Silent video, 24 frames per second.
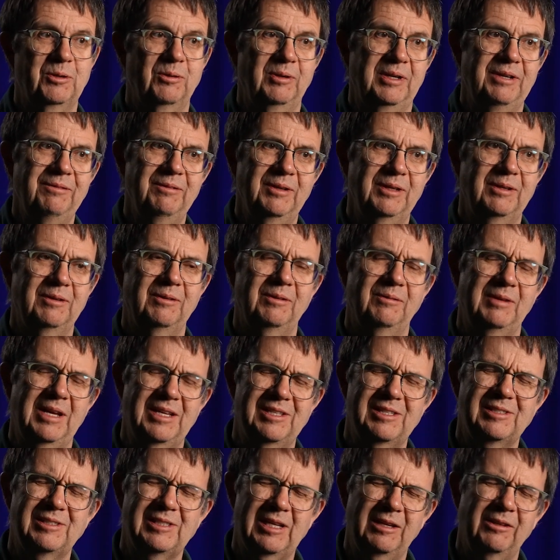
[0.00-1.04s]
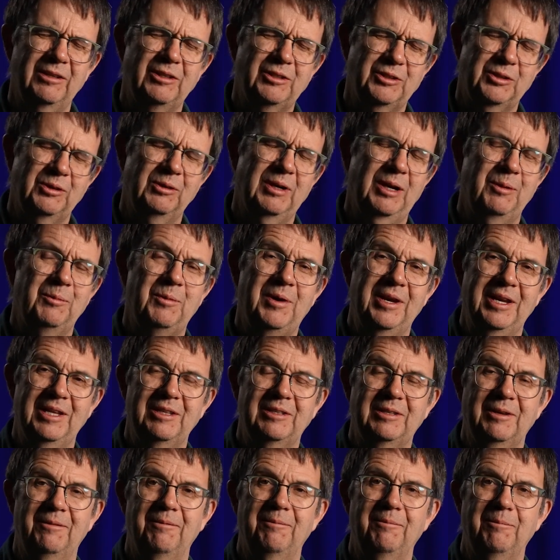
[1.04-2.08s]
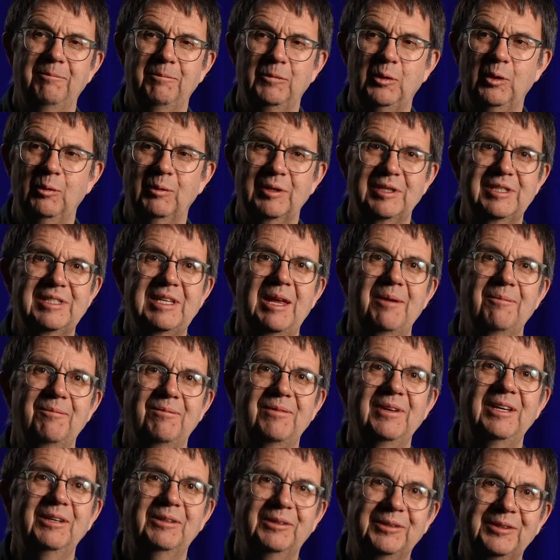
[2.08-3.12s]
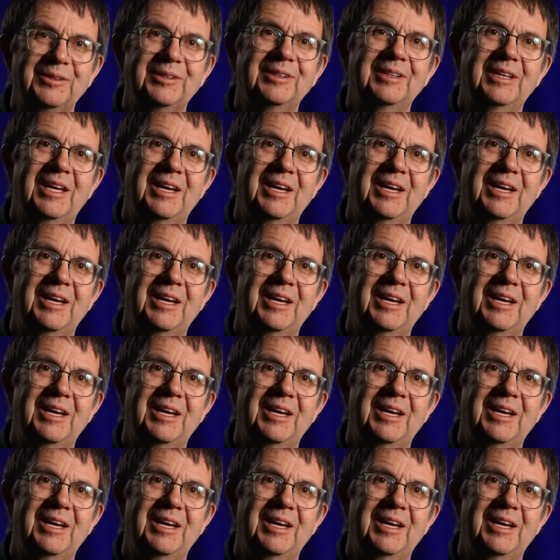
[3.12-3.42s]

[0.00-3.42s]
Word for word: or even necessarily sure I wanted to do a STEM field.